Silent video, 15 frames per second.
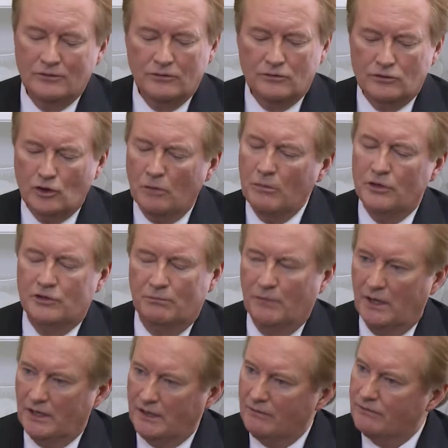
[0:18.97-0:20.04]
So much
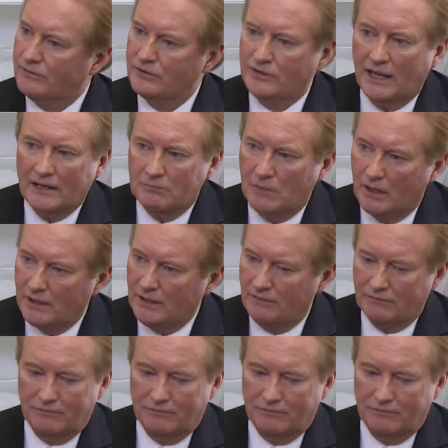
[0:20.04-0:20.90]
money, state money,